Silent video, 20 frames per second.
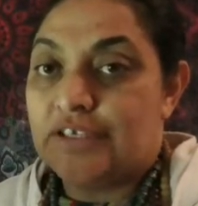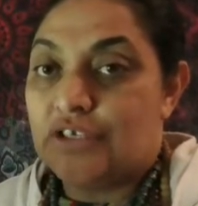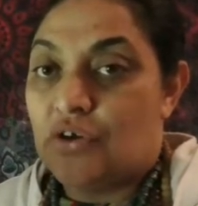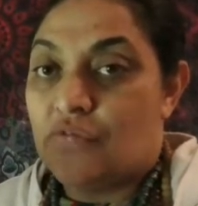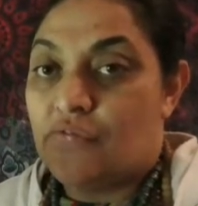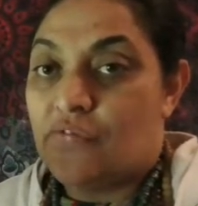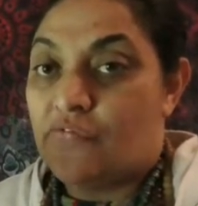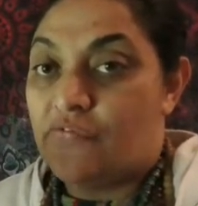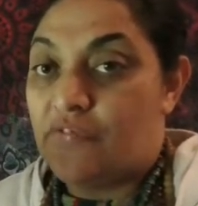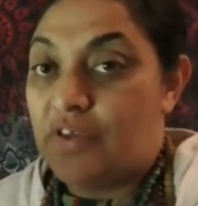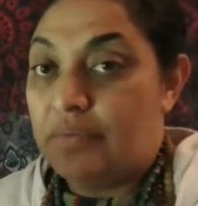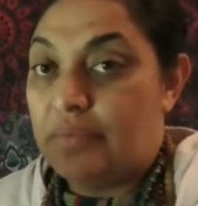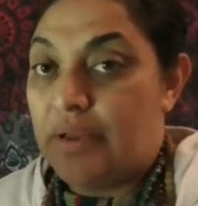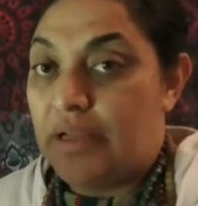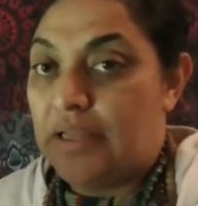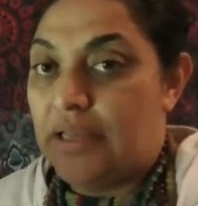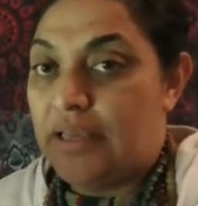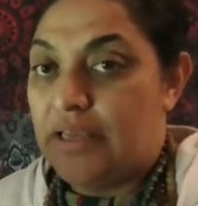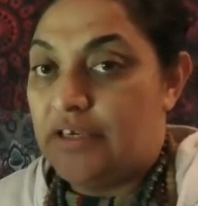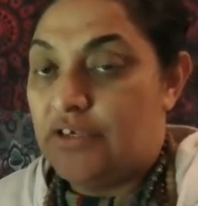of a
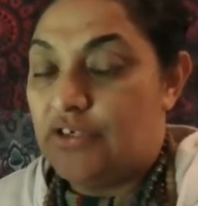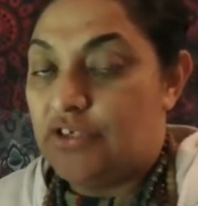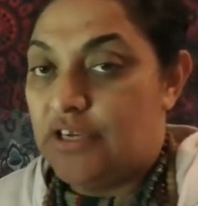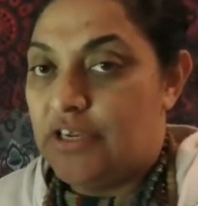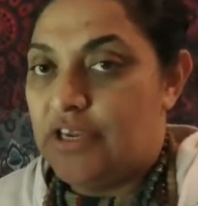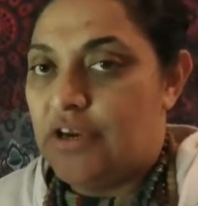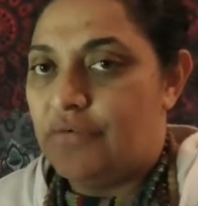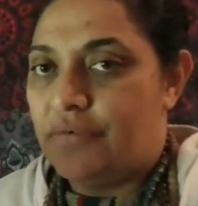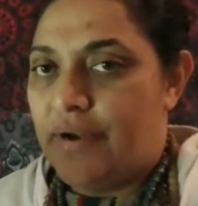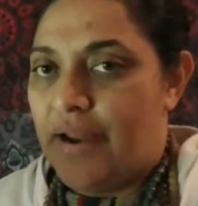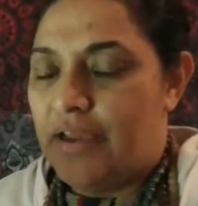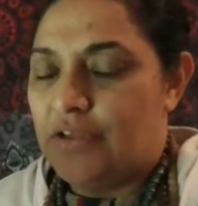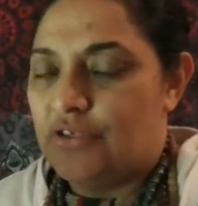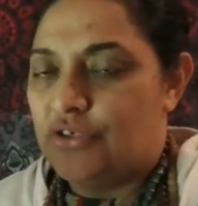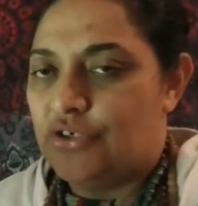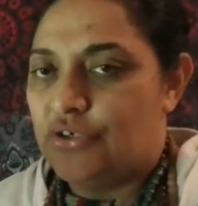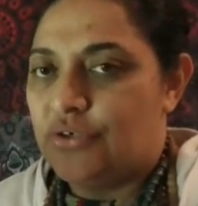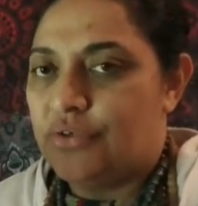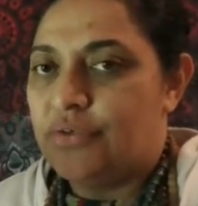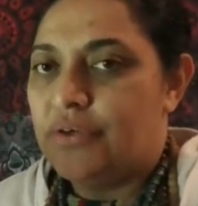female energy around
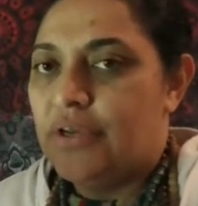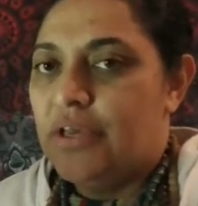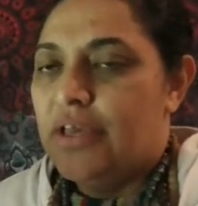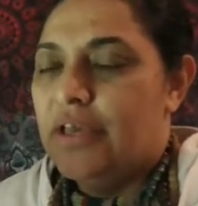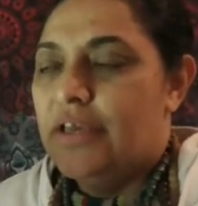you.